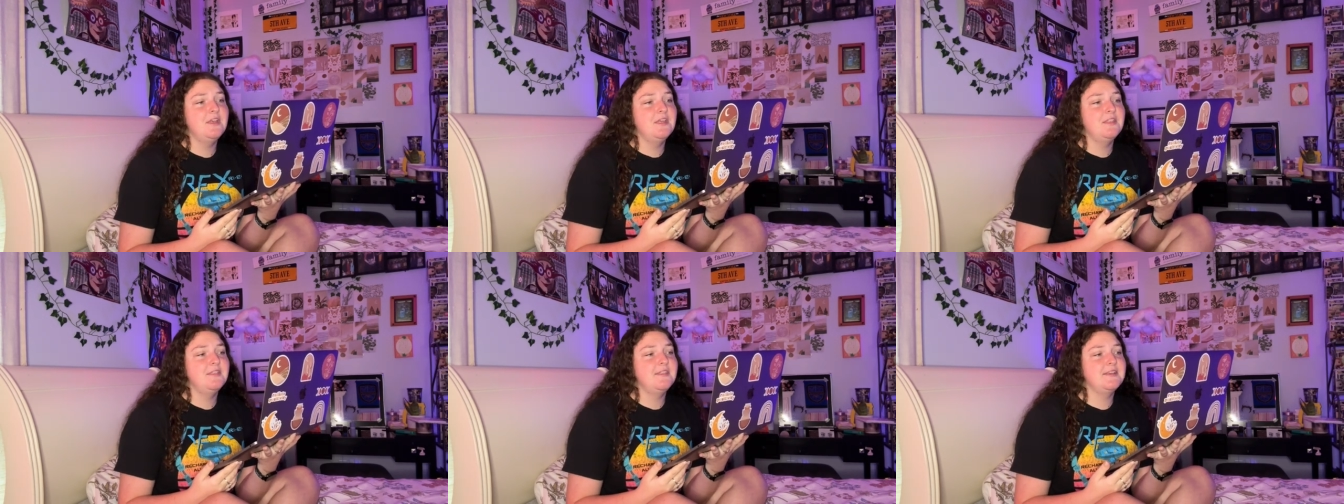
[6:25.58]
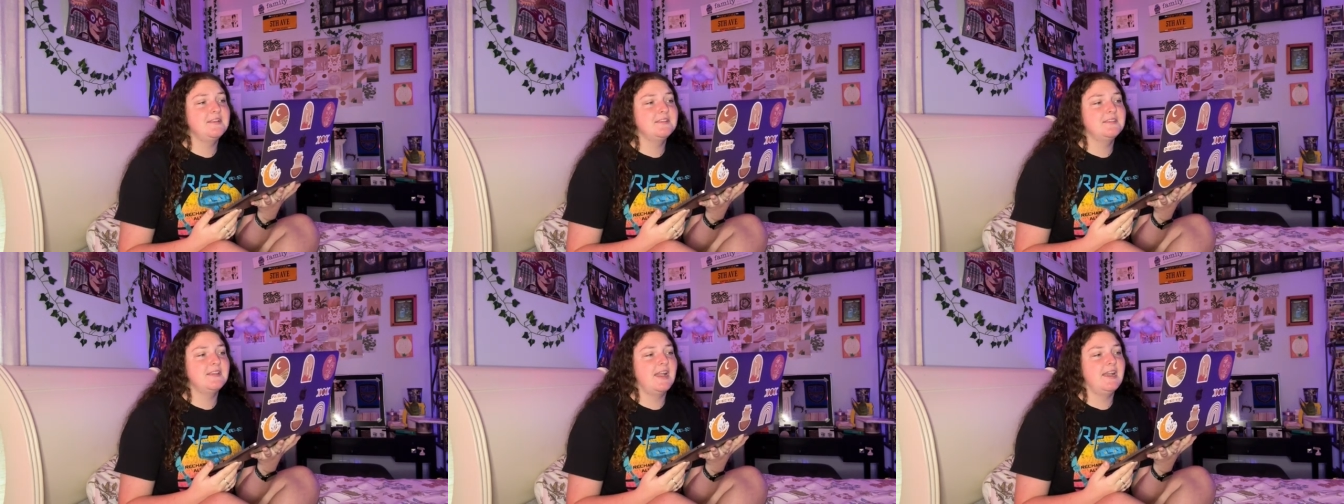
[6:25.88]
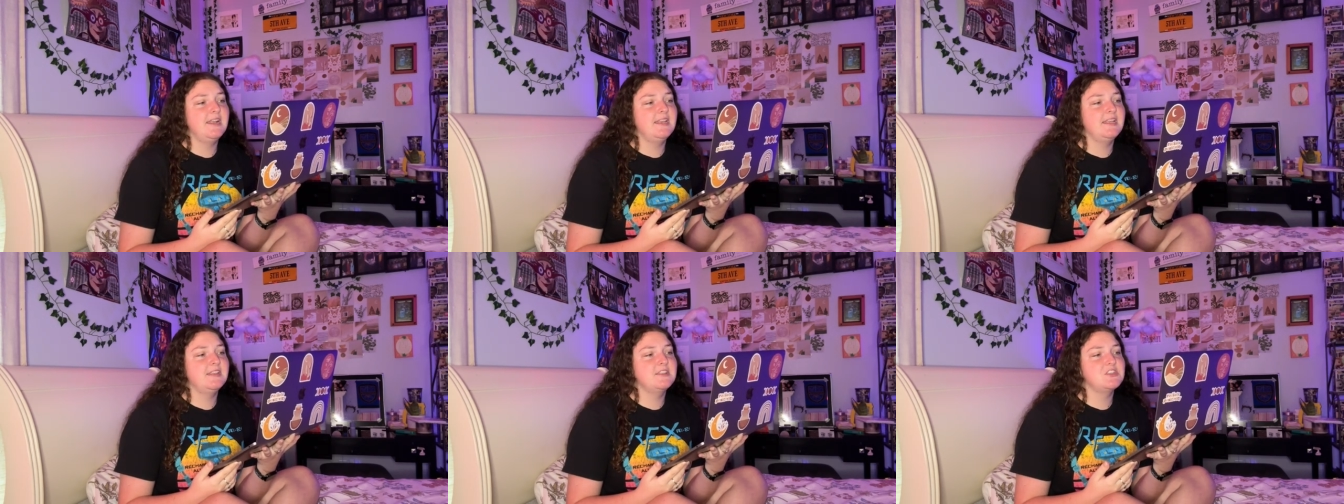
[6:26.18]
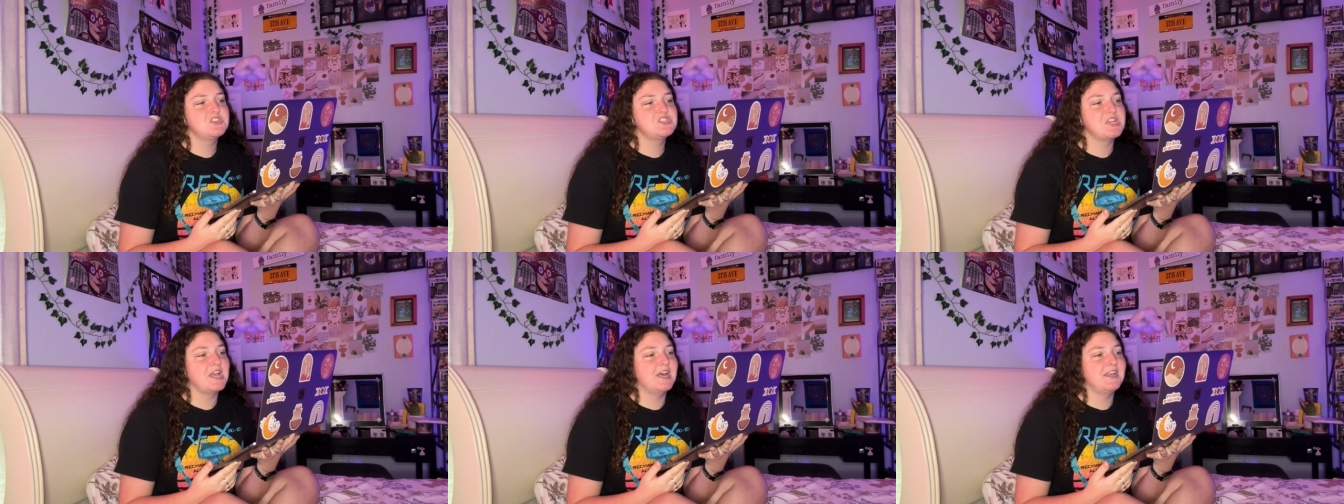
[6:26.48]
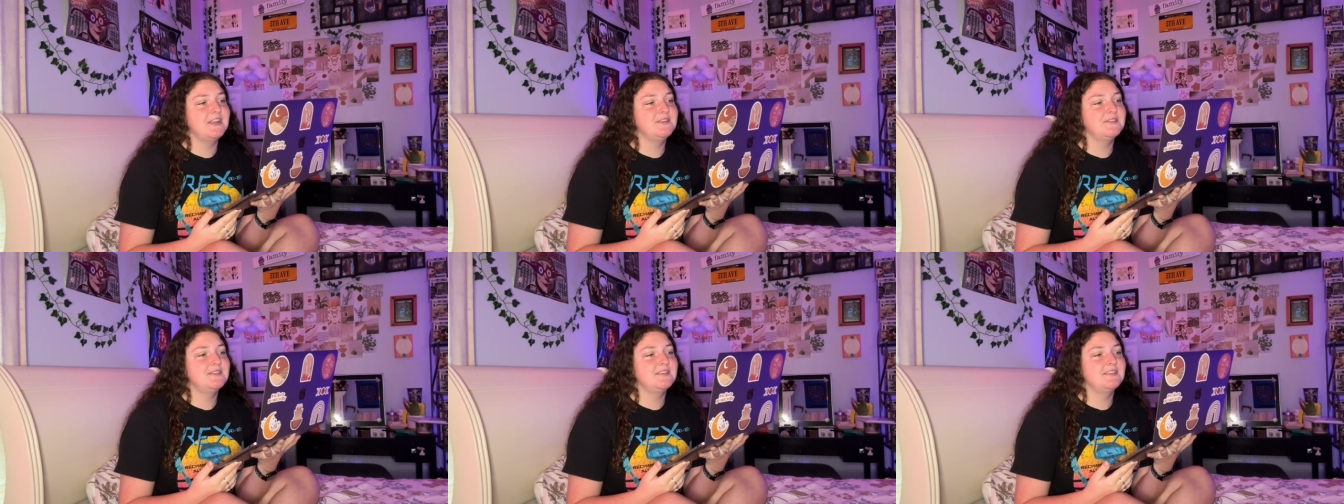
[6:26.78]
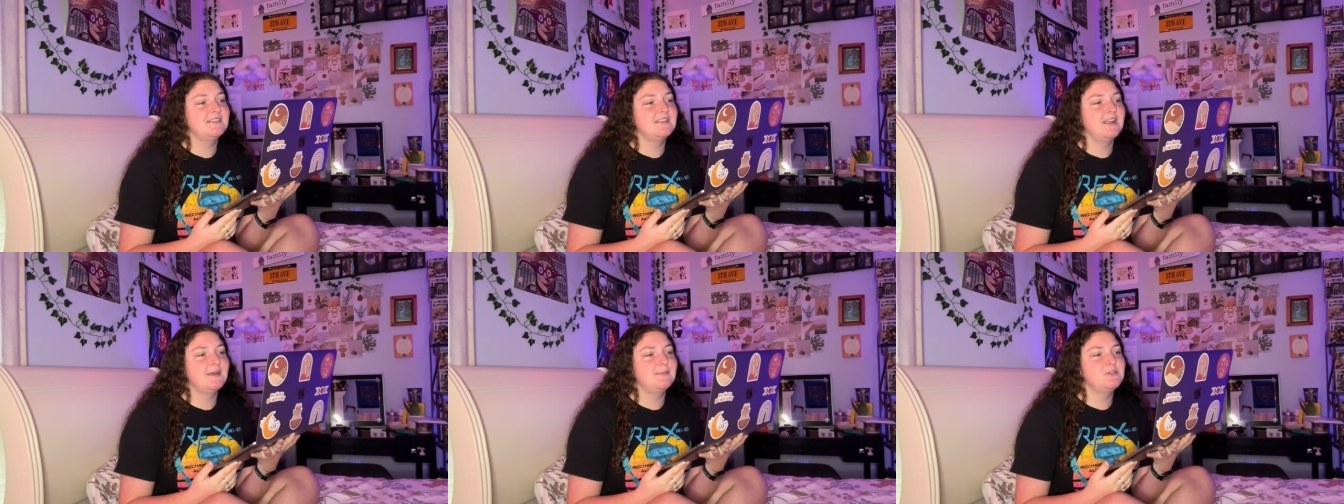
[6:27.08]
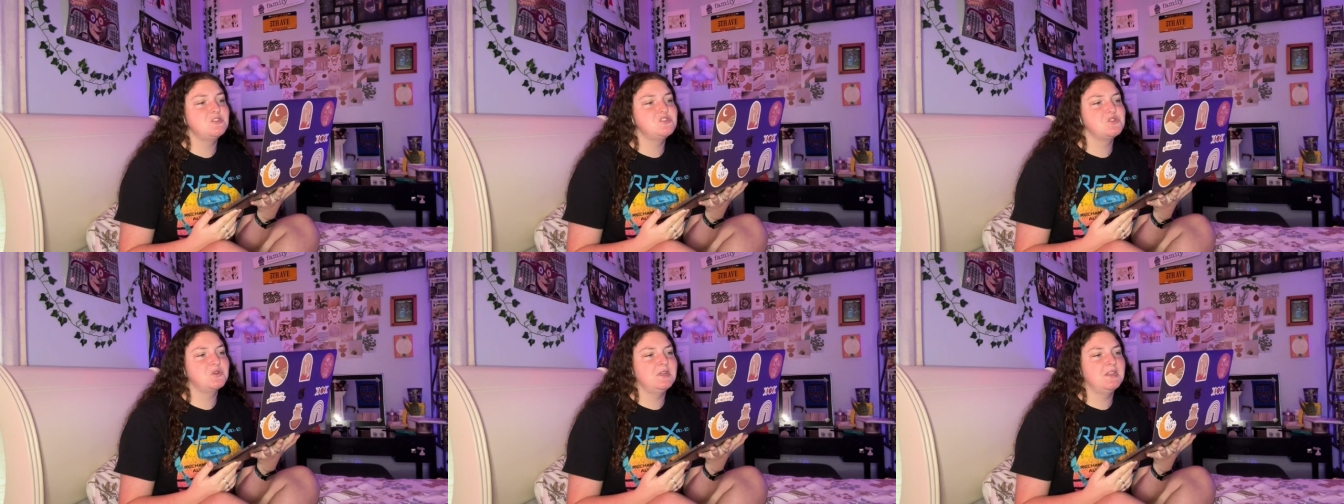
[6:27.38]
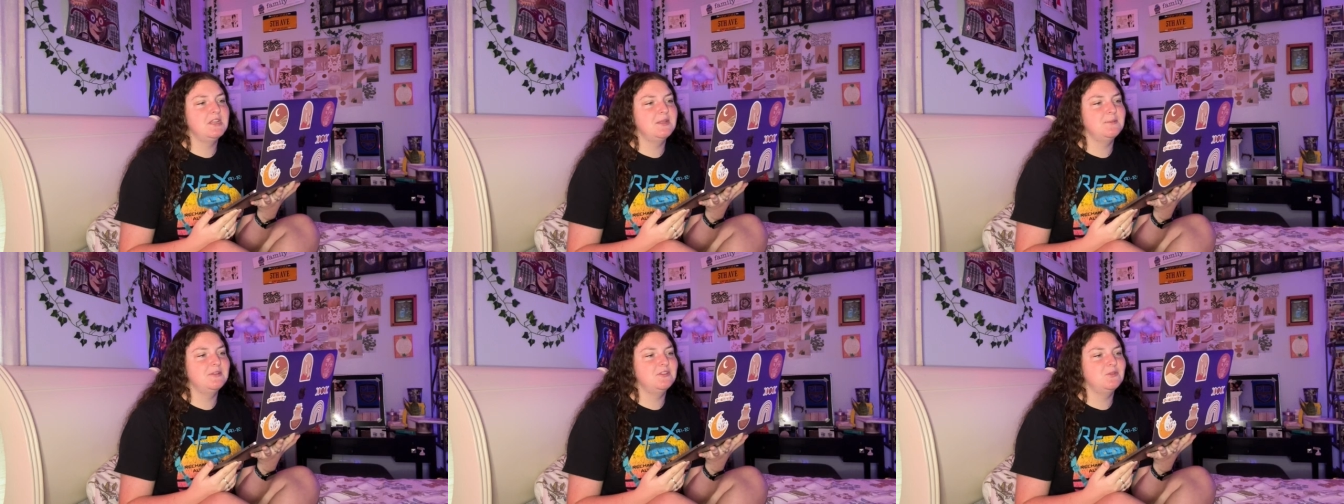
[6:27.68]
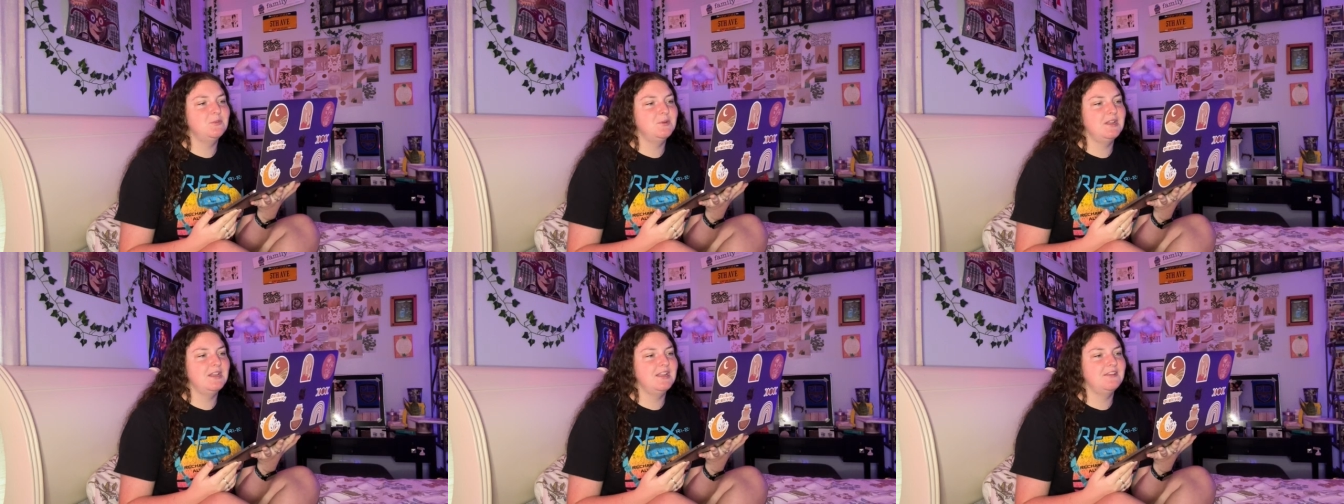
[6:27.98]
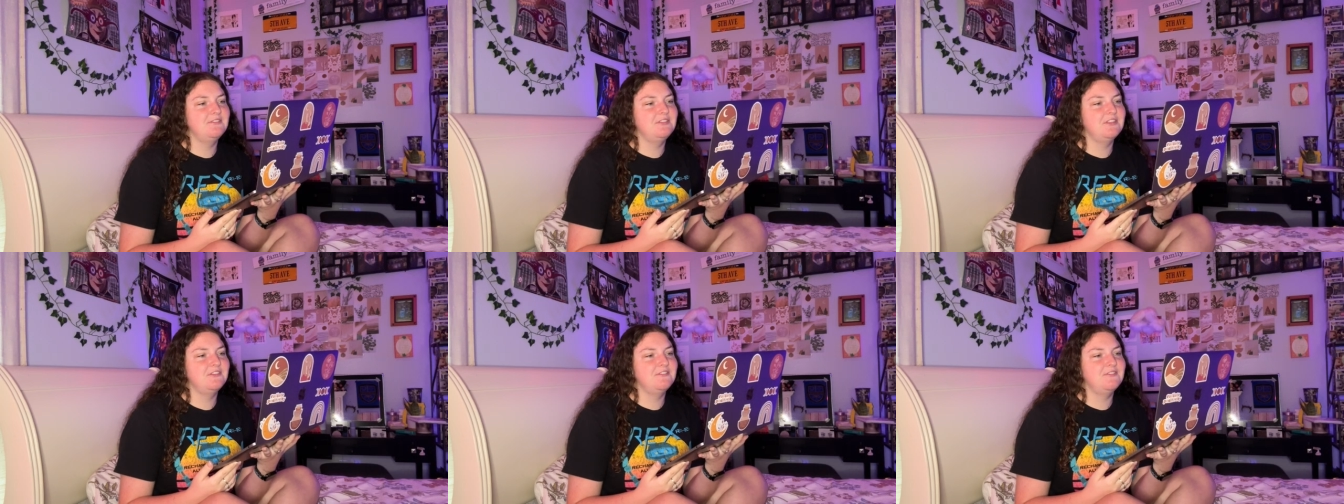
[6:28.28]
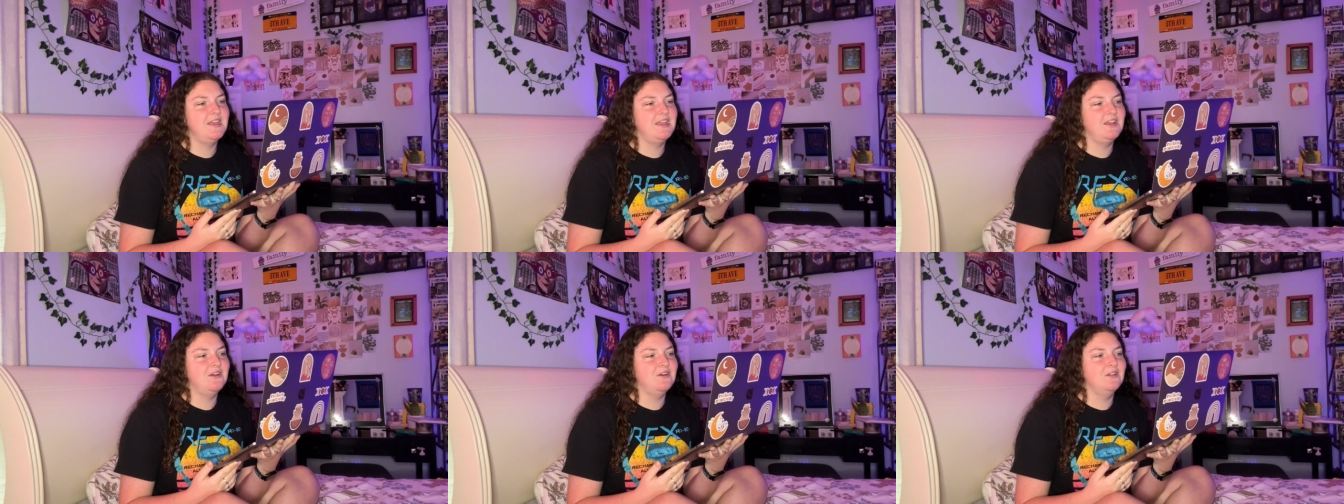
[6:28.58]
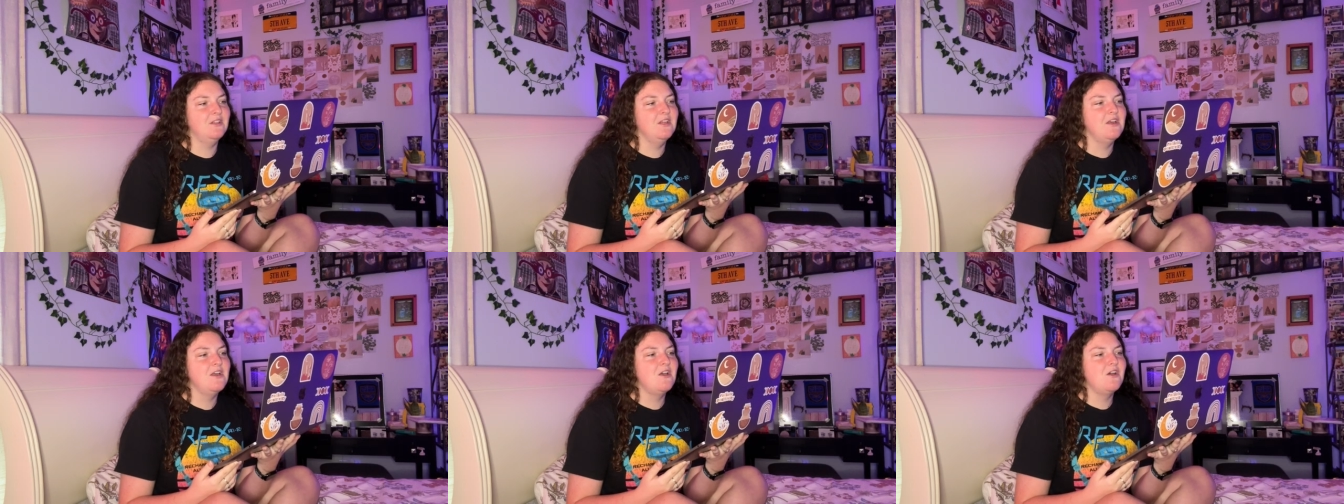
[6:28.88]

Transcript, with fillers: things hiding in the shadows, it's time to join them as we lift the veil